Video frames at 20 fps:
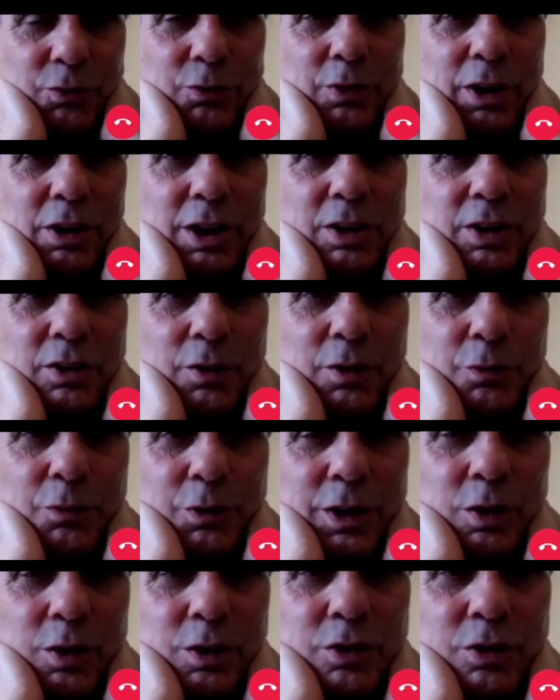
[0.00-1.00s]
It's
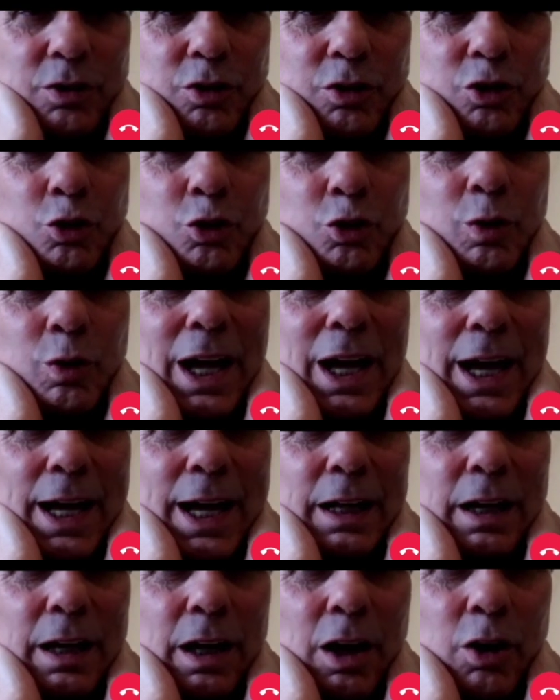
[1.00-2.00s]
very difficult
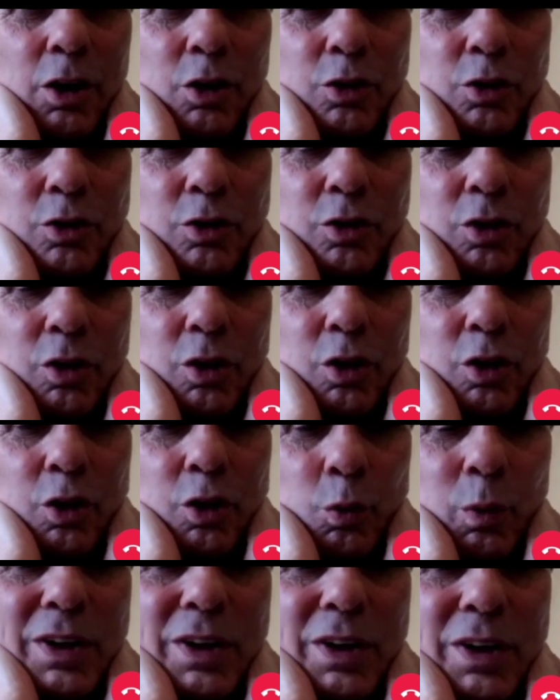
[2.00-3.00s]
to add load
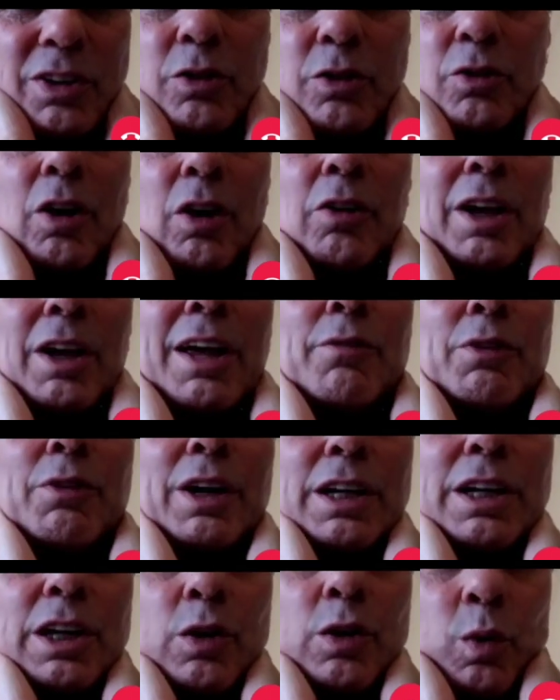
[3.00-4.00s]
when you
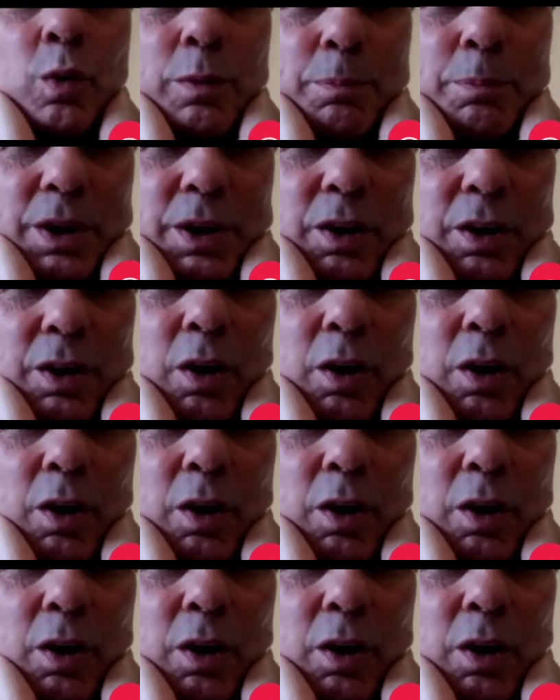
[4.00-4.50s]
don't have any